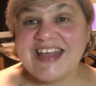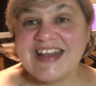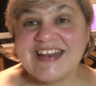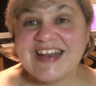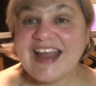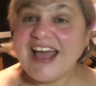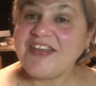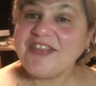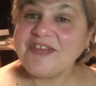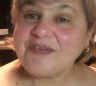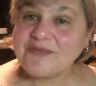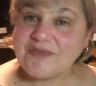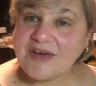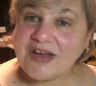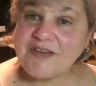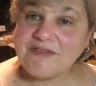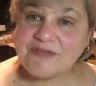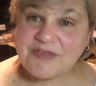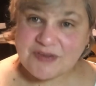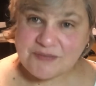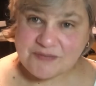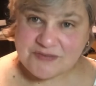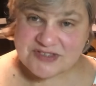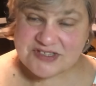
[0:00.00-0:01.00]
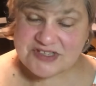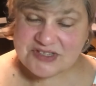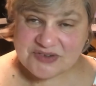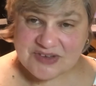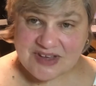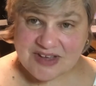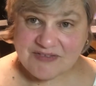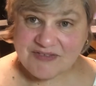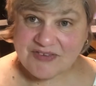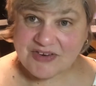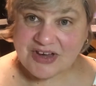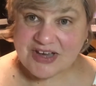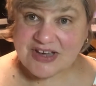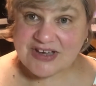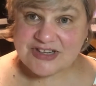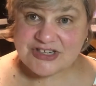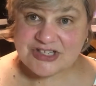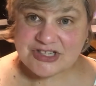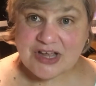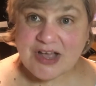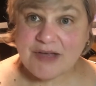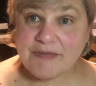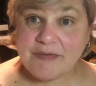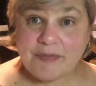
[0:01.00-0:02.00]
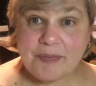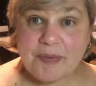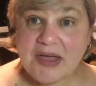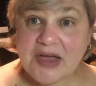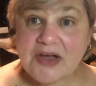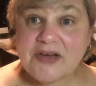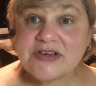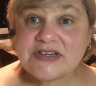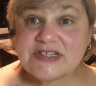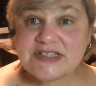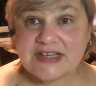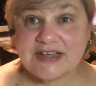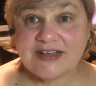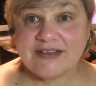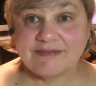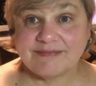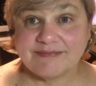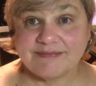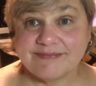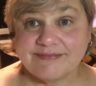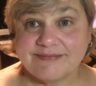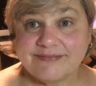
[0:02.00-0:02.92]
Neither one of them was doing a very good job of parenting.